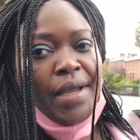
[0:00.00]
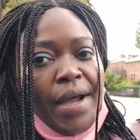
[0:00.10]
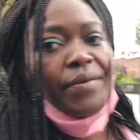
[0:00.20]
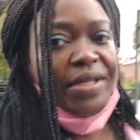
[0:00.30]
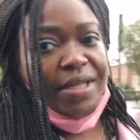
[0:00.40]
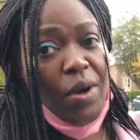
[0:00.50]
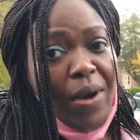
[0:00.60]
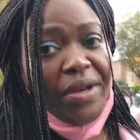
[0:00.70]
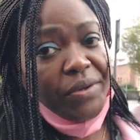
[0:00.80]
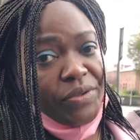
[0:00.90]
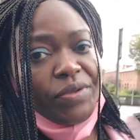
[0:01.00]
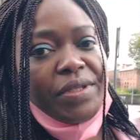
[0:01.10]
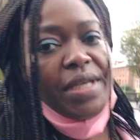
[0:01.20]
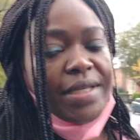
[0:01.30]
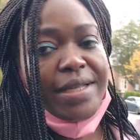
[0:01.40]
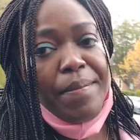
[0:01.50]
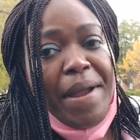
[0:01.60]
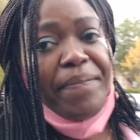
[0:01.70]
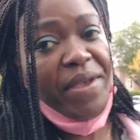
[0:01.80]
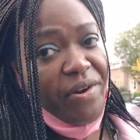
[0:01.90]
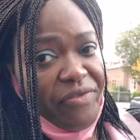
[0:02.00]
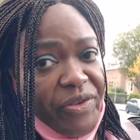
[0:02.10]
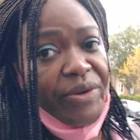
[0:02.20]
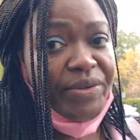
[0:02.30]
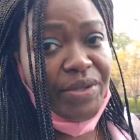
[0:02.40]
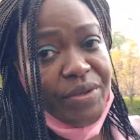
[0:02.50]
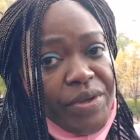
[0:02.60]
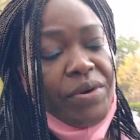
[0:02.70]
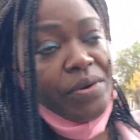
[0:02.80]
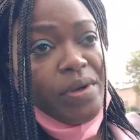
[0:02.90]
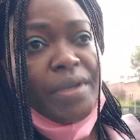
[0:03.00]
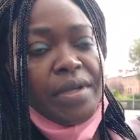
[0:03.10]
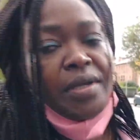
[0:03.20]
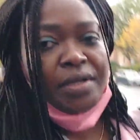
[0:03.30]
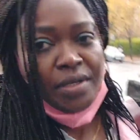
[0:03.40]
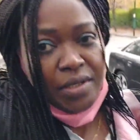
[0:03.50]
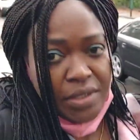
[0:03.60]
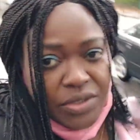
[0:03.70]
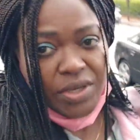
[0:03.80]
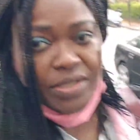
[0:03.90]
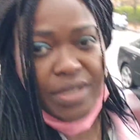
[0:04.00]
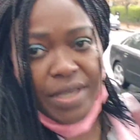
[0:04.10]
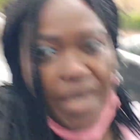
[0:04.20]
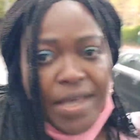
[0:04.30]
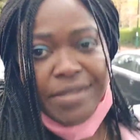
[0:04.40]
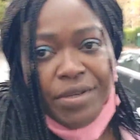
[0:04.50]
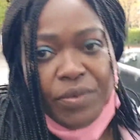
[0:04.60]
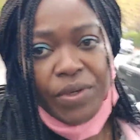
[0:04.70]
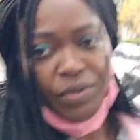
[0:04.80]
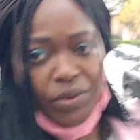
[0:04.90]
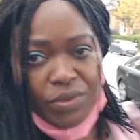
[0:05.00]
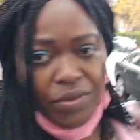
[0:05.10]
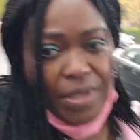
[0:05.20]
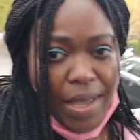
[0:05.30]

I will say one or two things that might be of use to you, just in case you want to go to the